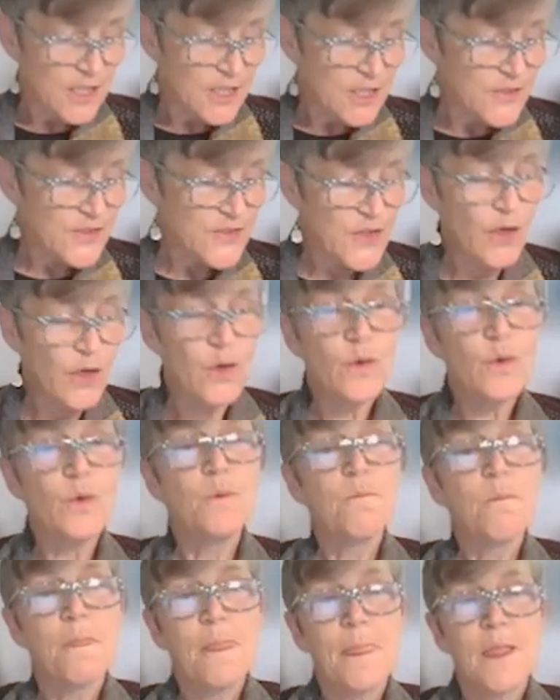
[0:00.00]
So
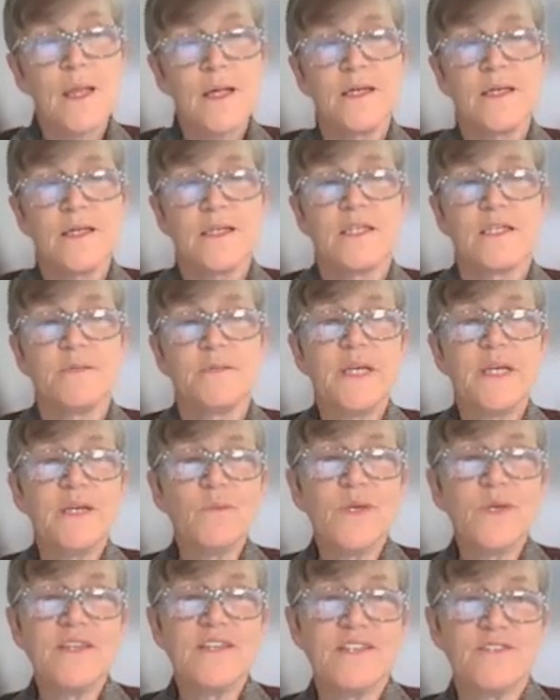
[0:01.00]
to begin
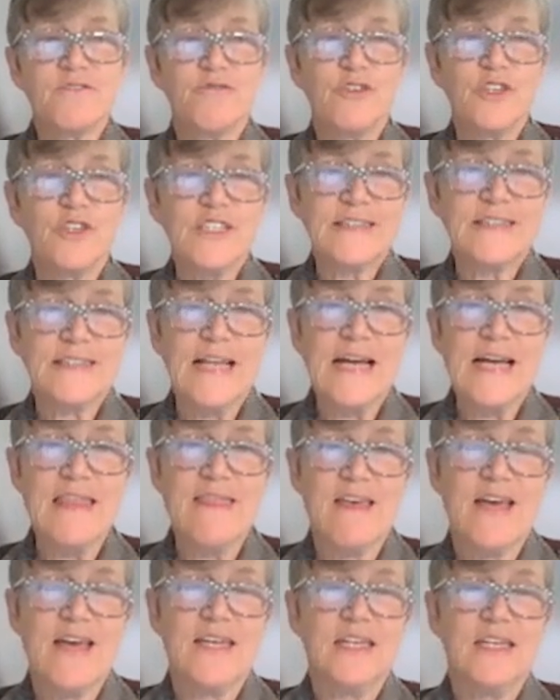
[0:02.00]
with this first slide
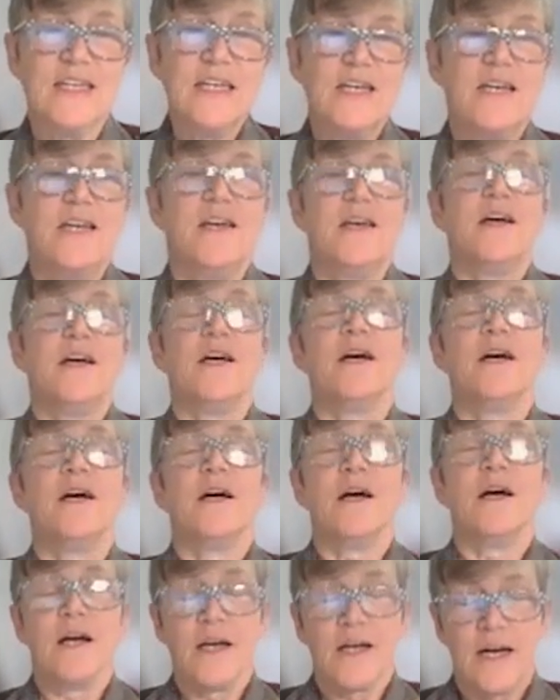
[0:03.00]
then,
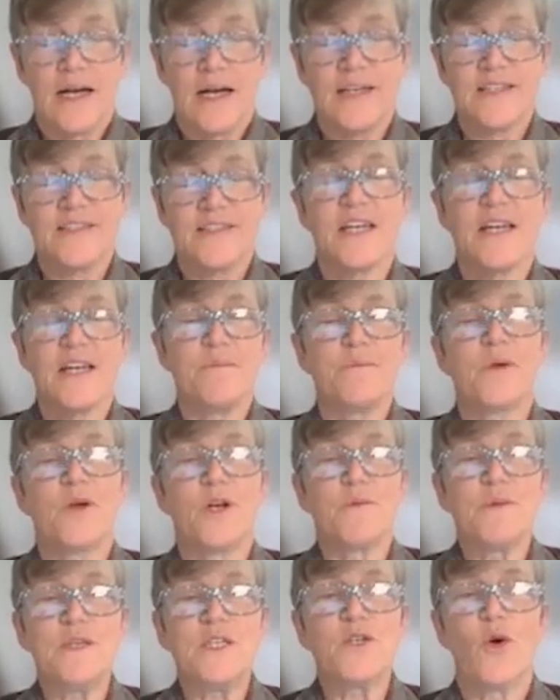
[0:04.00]
I said I'm going
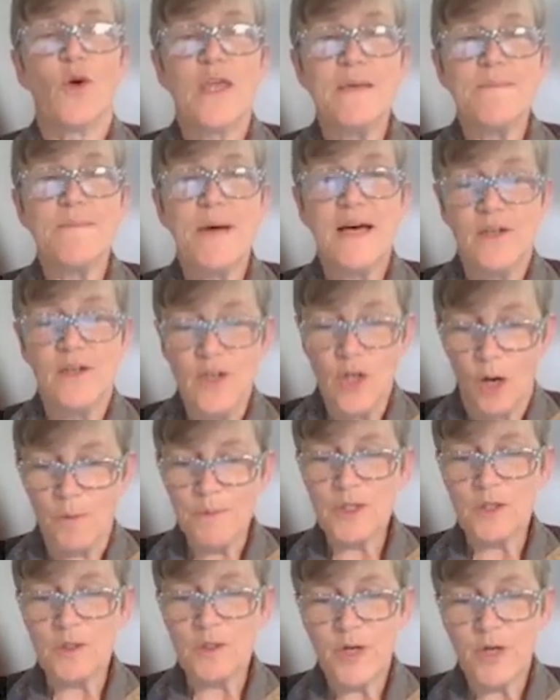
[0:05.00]
to be talking about
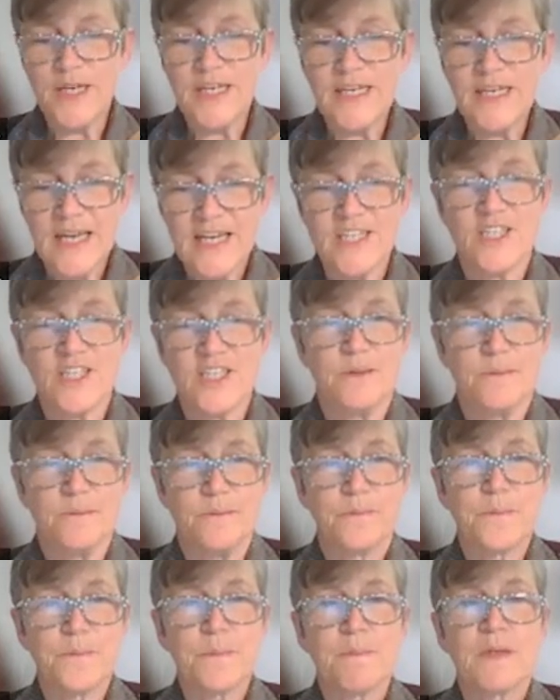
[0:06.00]
nominal predication.
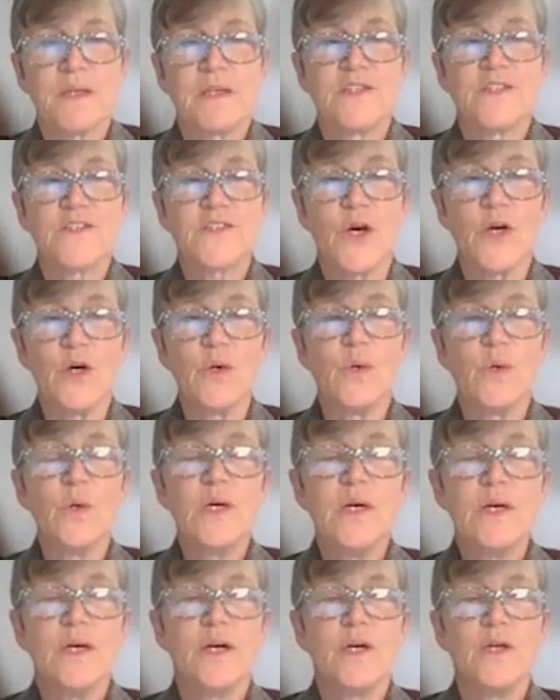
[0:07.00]
So
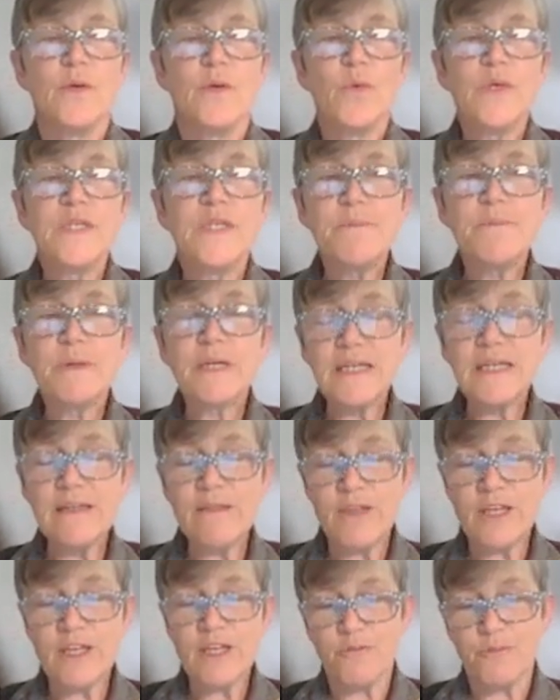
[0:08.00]
we typically
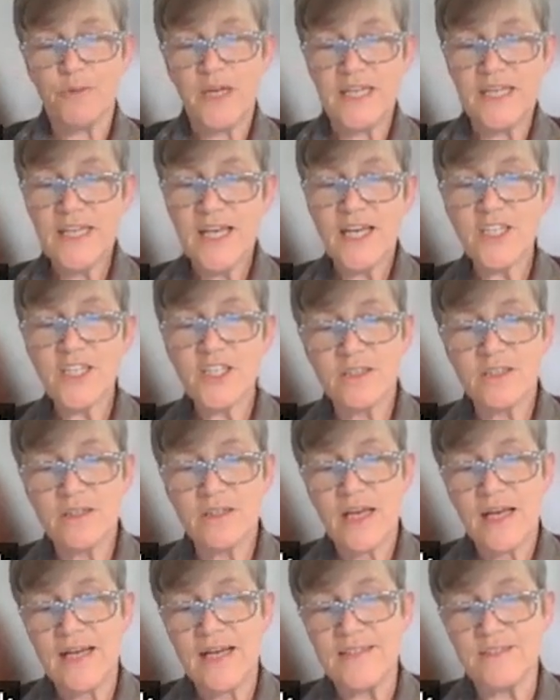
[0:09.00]
think of predication
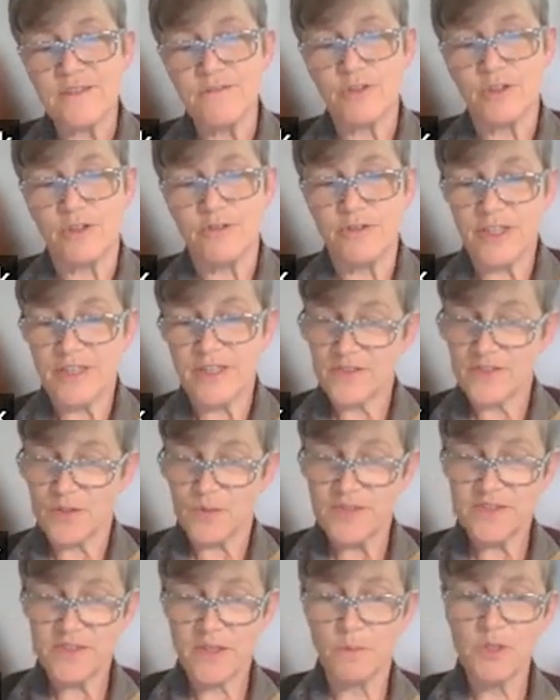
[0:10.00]
as involving so a
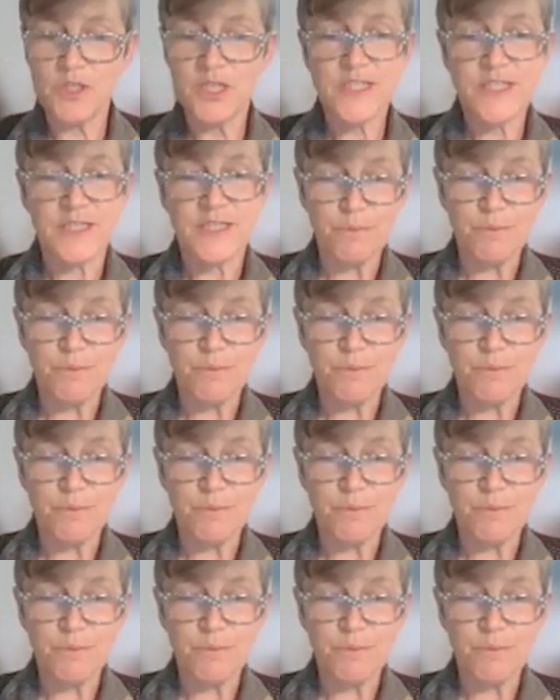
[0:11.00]
subject and a